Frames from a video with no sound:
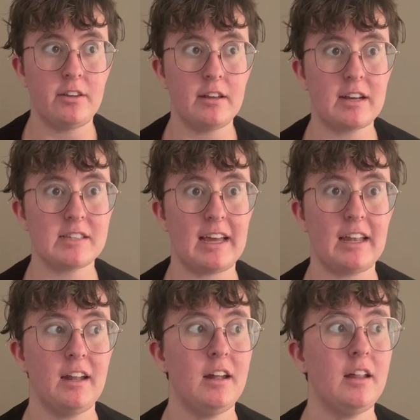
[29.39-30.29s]
Because
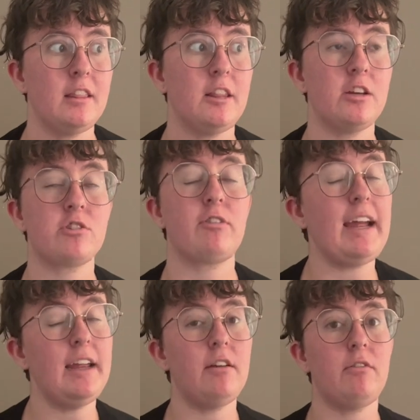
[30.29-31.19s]
there's
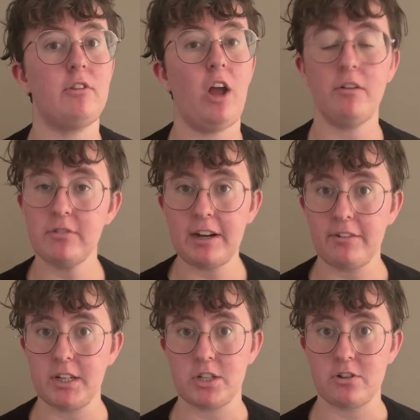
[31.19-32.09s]
great novel writing
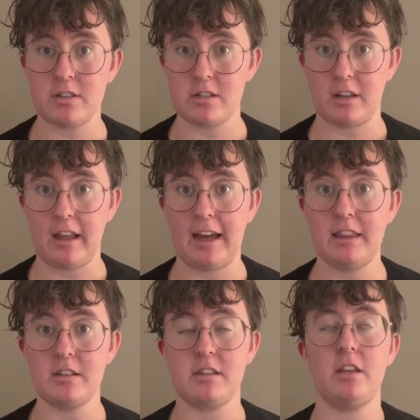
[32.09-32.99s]
resources online.
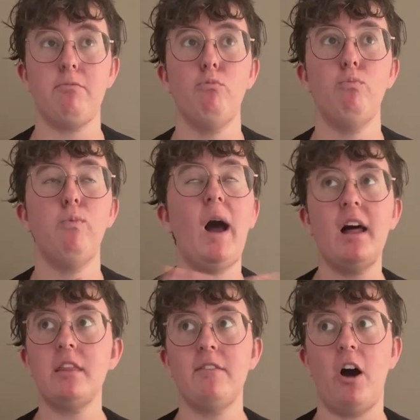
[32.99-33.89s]
There's a
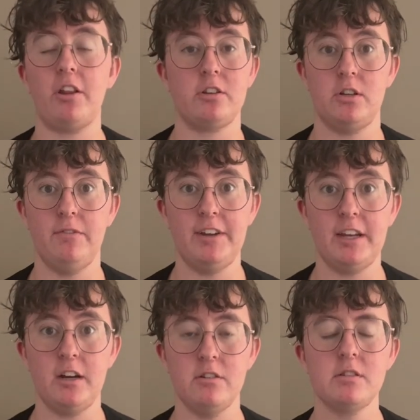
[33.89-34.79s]
wealth of AuthorTube
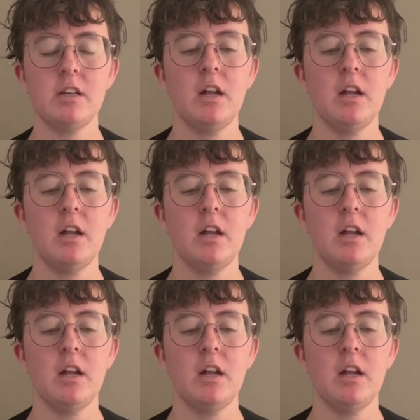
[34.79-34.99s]
videos.